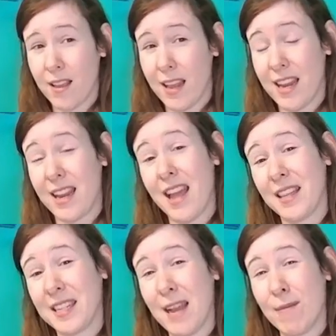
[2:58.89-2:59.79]
like, at the
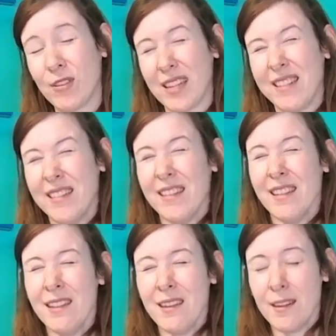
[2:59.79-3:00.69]
time I was like,
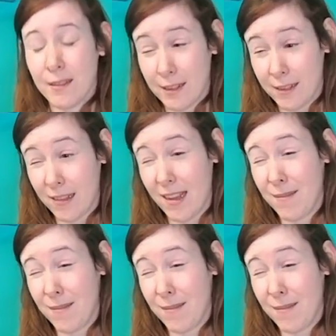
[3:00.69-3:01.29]
that's a lot